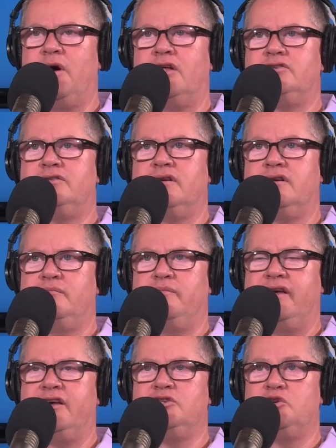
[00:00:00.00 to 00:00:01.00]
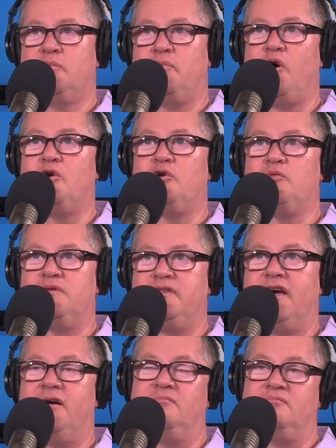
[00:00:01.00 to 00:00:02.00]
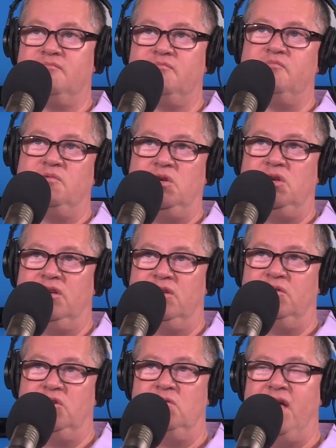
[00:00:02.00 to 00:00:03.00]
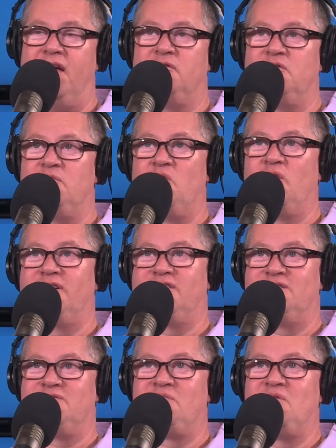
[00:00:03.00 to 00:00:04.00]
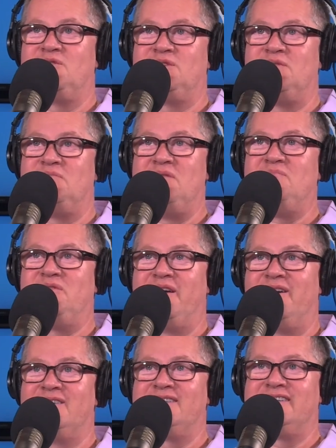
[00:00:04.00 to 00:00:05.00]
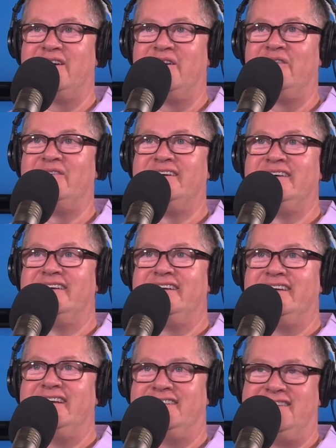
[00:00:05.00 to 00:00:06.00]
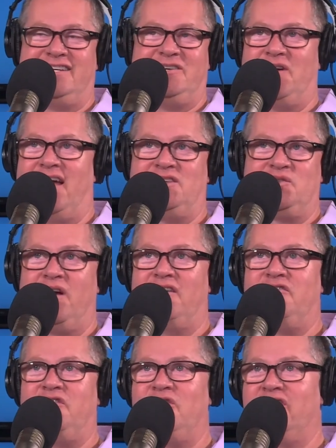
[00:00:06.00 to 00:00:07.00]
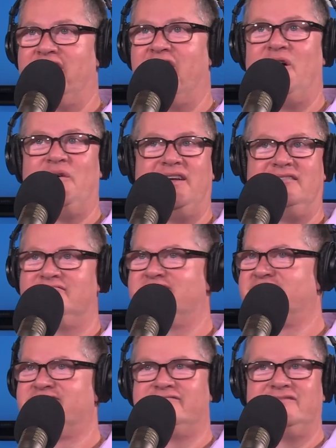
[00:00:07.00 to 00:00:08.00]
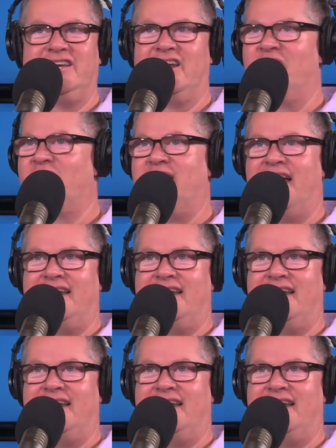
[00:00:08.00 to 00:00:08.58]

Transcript: um, much because you're partnered with them, you handle the mortgages for most of the people there. So it's a great it's great for you to go and you know